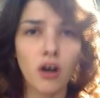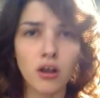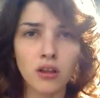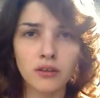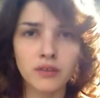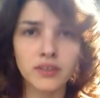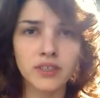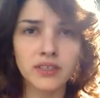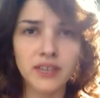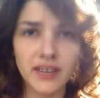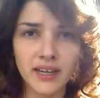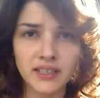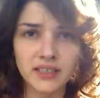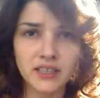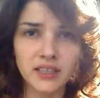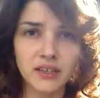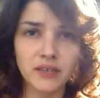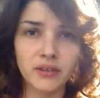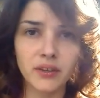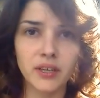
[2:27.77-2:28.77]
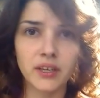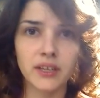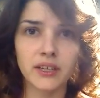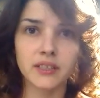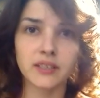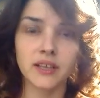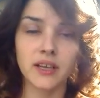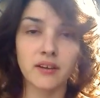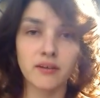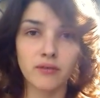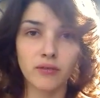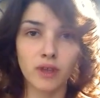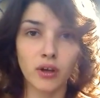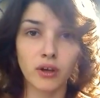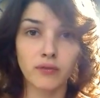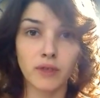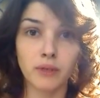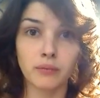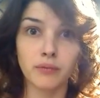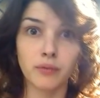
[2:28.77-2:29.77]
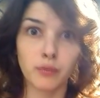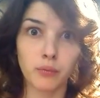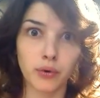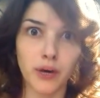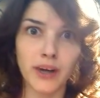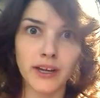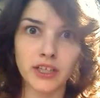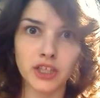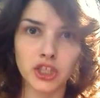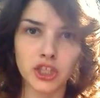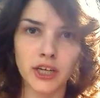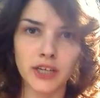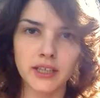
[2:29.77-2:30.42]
all of these activities that involve a bright,